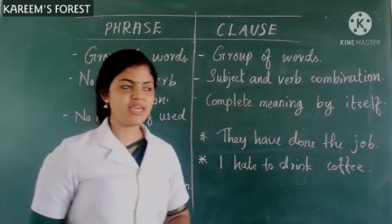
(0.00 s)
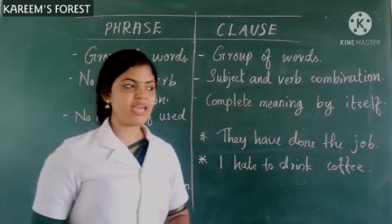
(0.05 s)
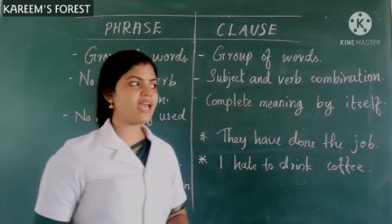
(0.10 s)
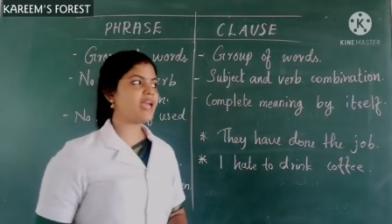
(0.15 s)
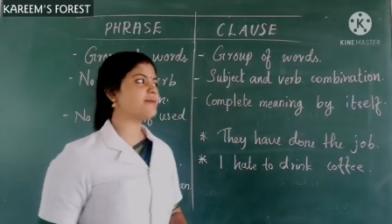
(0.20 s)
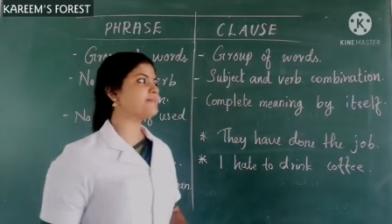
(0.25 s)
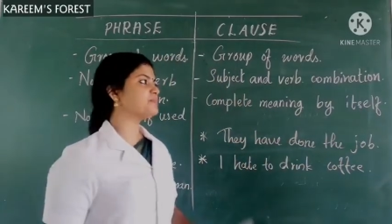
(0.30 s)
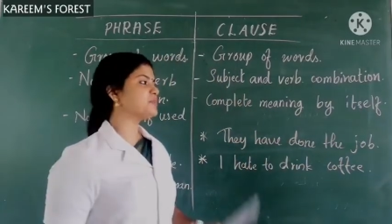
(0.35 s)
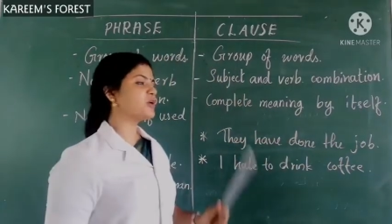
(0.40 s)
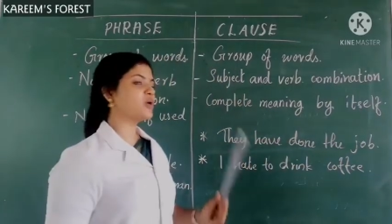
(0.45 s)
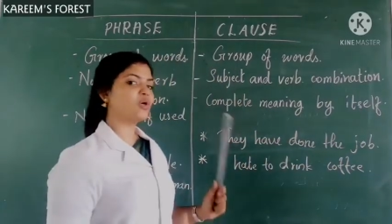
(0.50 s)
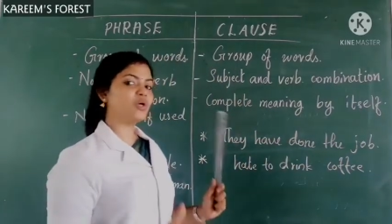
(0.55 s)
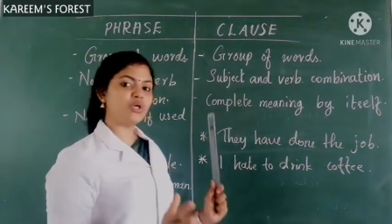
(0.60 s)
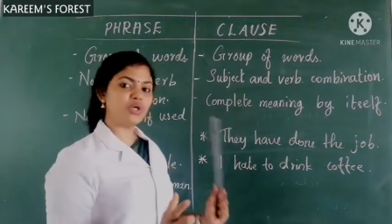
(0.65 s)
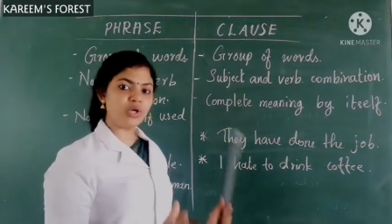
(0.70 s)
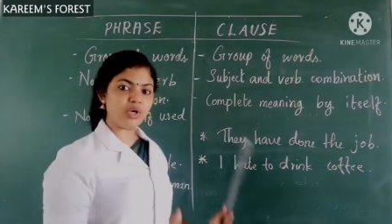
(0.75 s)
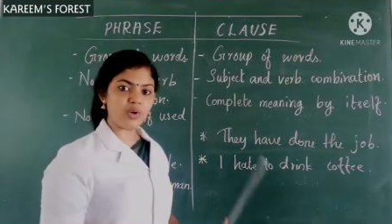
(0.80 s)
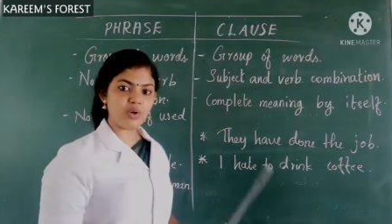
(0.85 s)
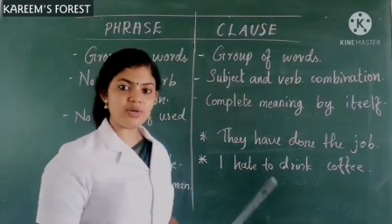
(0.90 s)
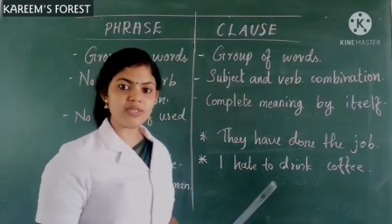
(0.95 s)
Okay,
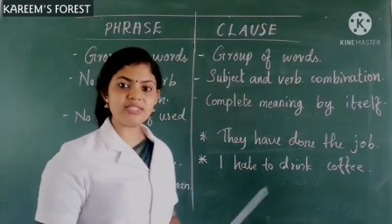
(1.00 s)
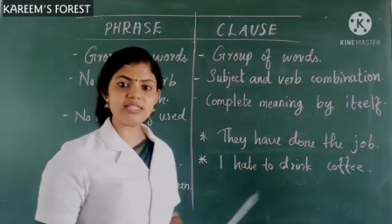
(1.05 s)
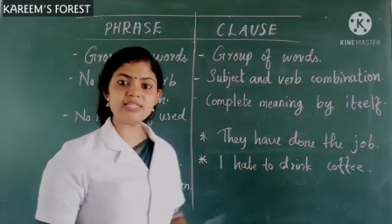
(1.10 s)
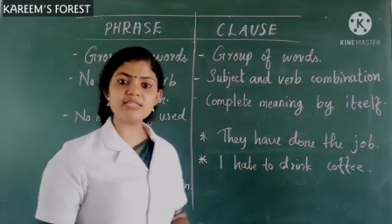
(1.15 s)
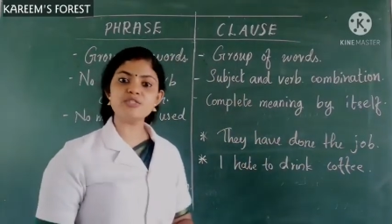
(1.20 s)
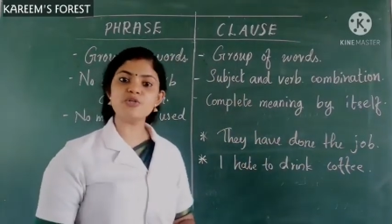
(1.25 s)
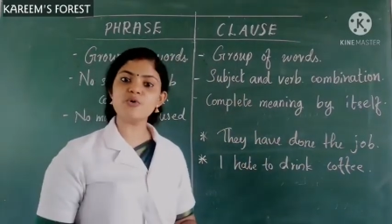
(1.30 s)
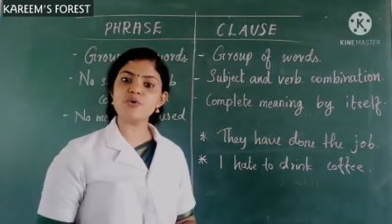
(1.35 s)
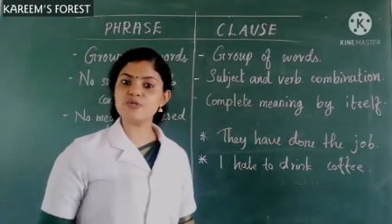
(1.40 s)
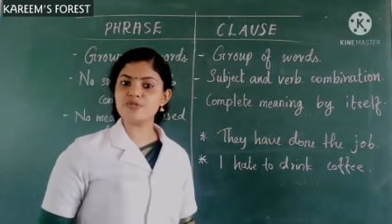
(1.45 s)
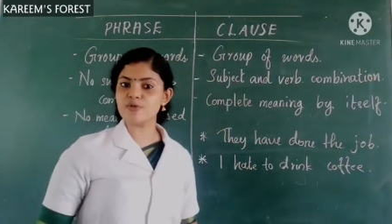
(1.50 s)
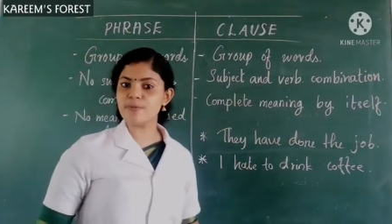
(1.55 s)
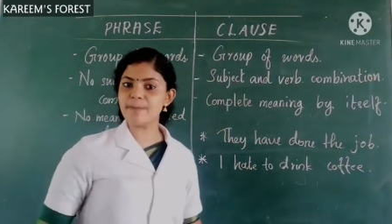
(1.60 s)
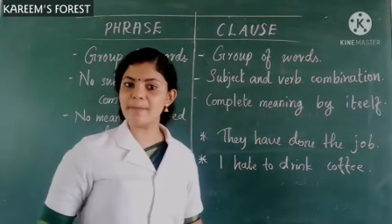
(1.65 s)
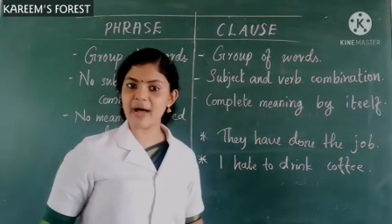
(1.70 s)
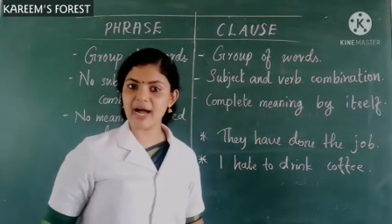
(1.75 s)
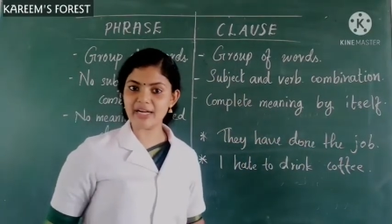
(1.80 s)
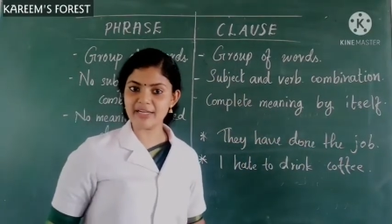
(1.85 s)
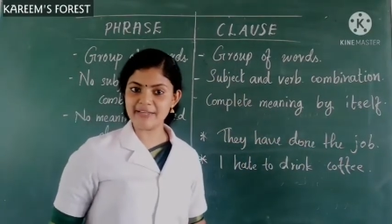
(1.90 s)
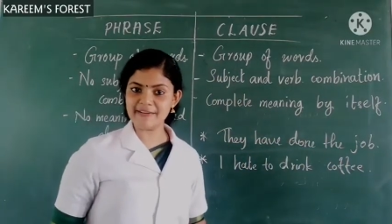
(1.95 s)
clause is also
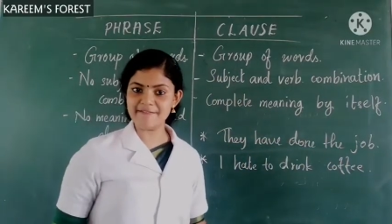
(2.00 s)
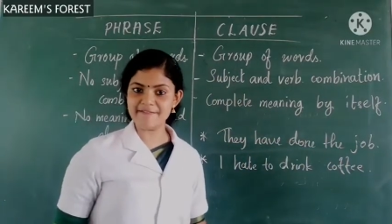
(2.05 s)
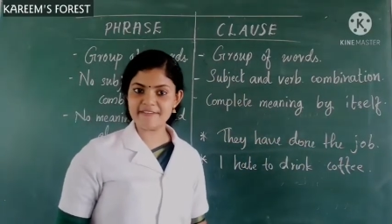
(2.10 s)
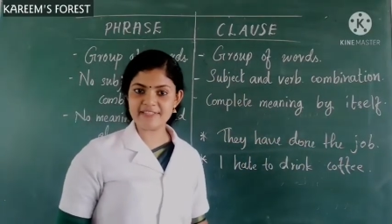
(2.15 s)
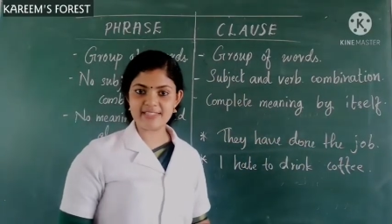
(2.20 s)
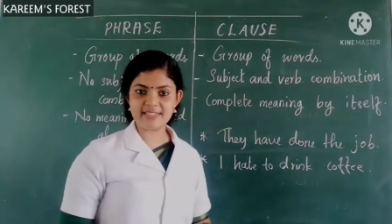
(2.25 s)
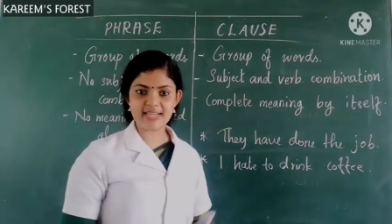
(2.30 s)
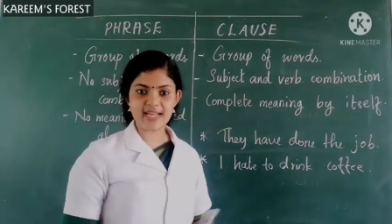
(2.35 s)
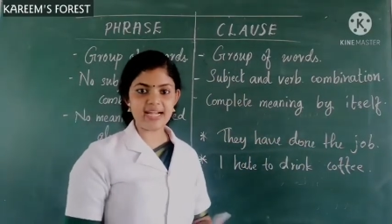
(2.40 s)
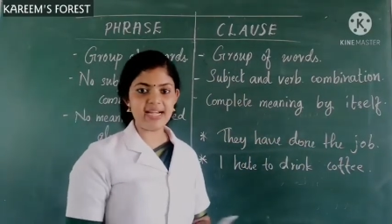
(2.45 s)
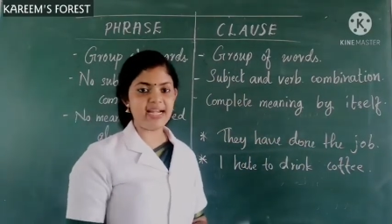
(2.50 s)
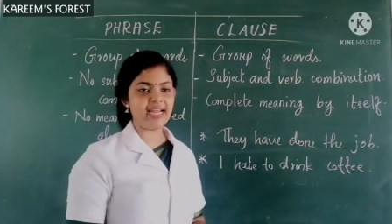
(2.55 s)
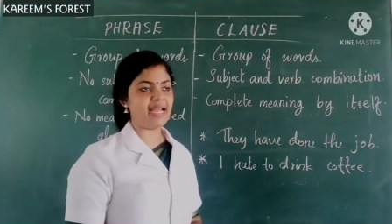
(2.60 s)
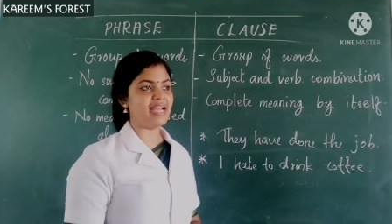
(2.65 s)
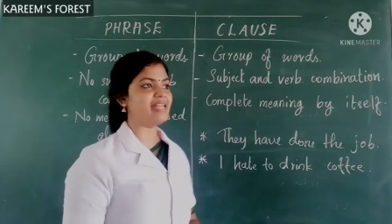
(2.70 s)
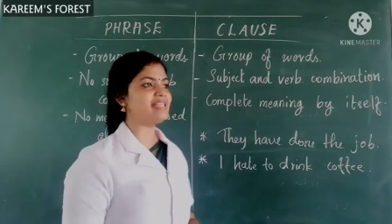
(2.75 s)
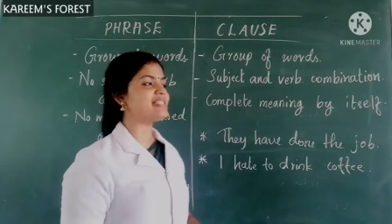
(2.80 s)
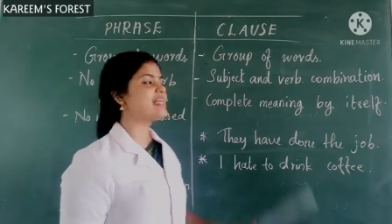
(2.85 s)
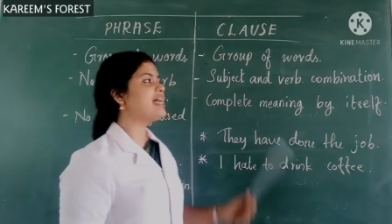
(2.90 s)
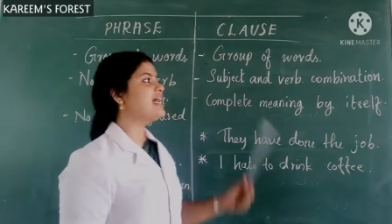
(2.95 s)
part of a
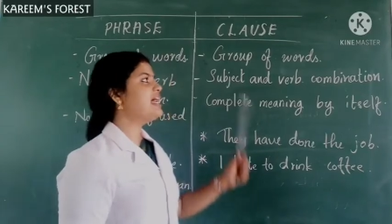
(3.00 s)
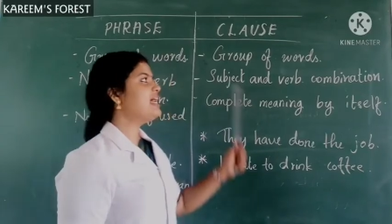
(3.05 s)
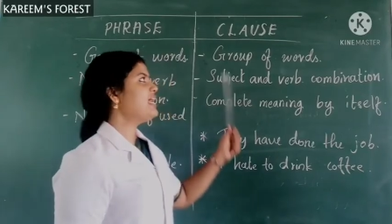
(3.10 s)
sentence.